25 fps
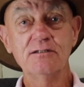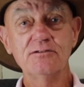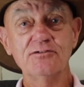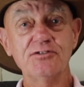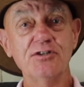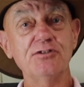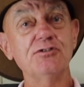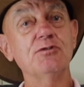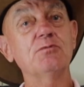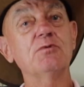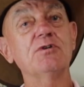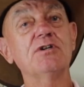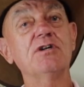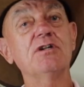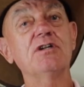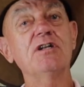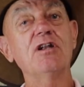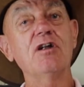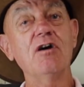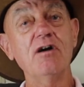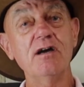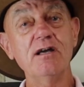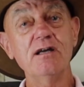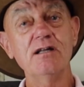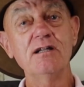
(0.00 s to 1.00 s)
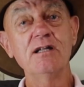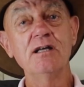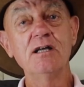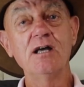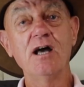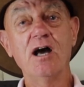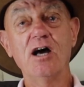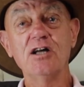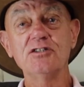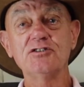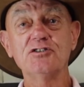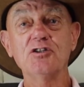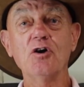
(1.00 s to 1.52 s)
so you want
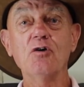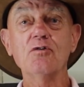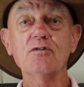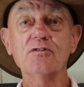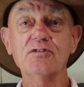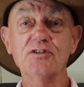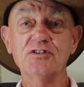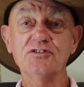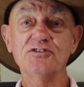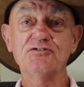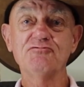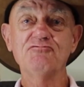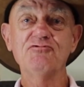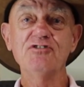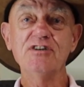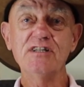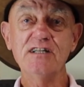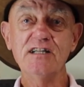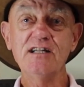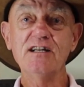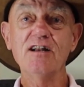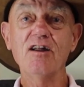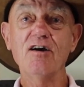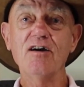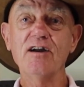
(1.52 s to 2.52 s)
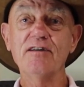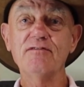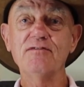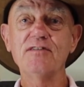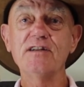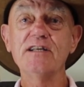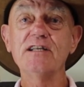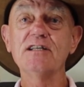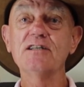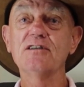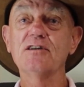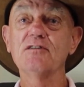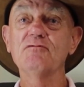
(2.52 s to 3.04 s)
a dog that's really
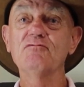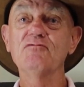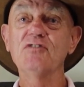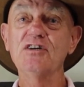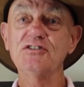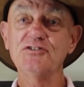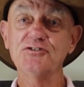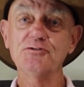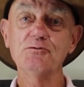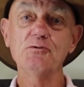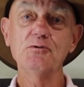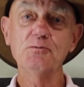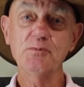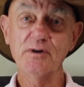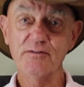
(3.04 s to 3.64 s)
lively and can wrestle